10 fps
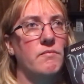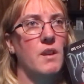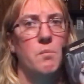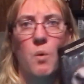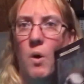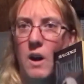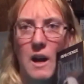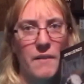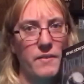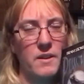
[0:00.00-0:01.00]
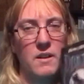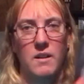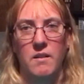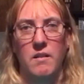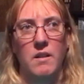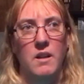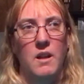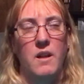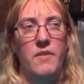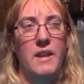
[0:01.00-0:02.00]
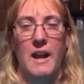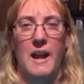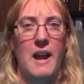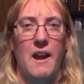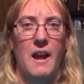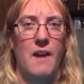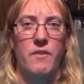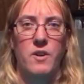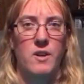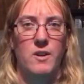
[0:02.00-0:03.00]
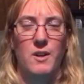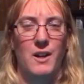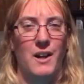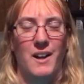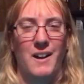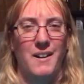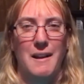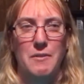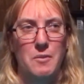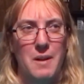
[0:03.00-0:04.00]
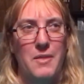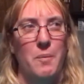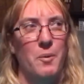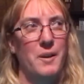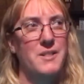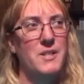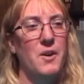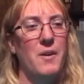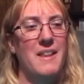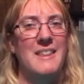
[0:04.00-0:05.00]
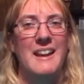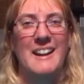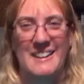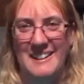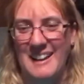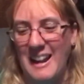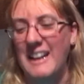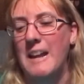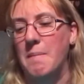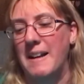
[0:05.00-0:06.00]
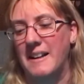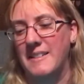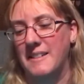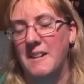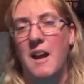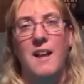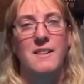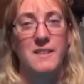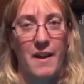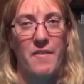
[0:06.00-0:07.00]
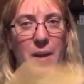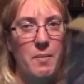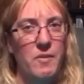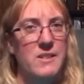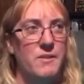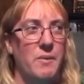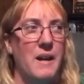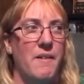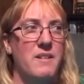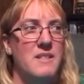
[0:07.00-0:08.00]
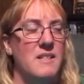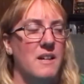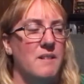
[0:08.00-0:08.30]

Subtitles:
more often than I ever read the book. So I think, and again, my cousin loved that movie. So when I was,